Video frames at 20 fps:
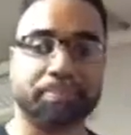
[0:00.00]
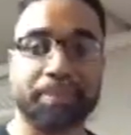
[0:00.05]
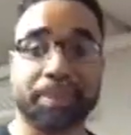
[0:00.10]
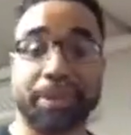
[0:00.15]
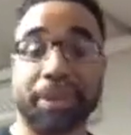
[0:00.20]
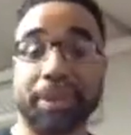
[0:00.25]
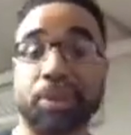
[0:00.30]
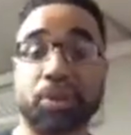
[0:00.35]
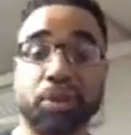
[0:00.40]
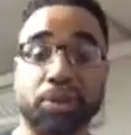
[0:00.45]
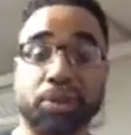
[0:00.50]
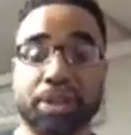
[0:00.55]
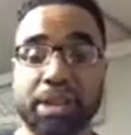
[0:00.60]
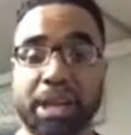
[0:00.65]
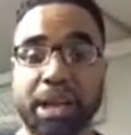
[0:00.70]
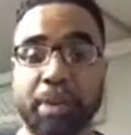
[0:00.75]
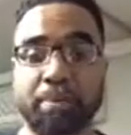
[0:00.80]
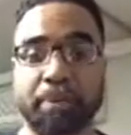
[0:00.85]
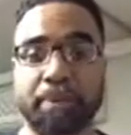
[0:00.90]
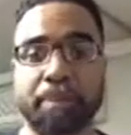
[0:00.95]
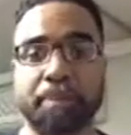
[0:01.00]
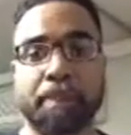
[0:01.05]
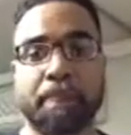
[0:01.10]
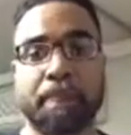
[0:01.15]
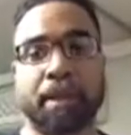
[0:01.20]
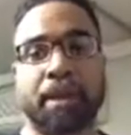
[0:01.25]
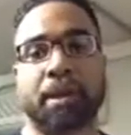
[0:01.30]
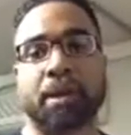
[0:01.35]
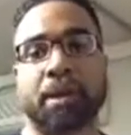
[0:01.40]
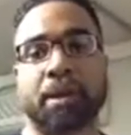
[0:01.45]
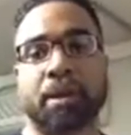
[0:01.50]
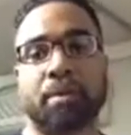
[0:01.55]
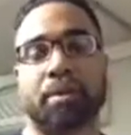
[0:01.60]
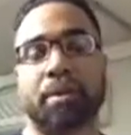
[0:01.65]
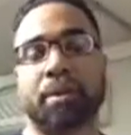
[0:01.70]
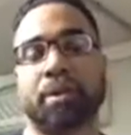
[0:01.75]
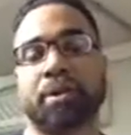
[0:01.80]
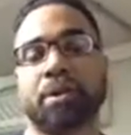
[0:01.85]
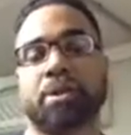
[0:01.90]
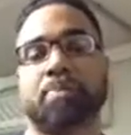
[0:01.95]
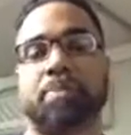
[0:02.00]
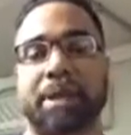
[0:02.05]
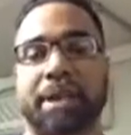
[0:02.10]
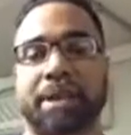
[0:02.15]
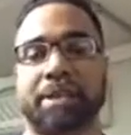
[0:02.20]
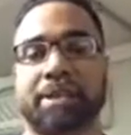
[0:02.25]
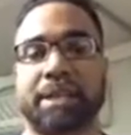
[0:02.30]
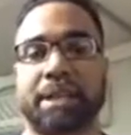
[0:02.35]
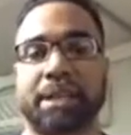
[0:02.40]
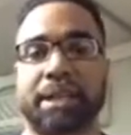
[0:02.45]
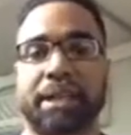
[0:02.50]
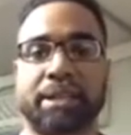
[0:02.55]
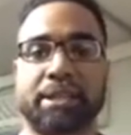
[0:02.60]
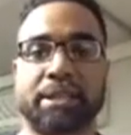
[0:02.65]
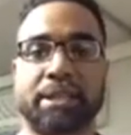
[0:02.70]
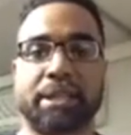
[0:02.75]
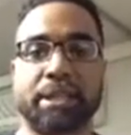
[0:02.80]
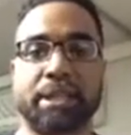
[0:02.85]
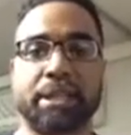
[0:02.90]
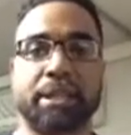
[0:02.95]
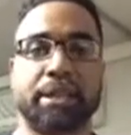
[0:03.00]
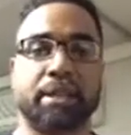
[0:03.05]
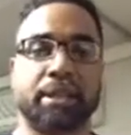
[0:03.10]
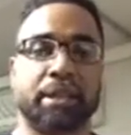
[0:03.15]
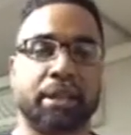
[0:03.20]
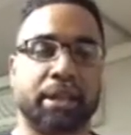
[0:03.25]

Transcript: and go shopping. One of the spots I like to hit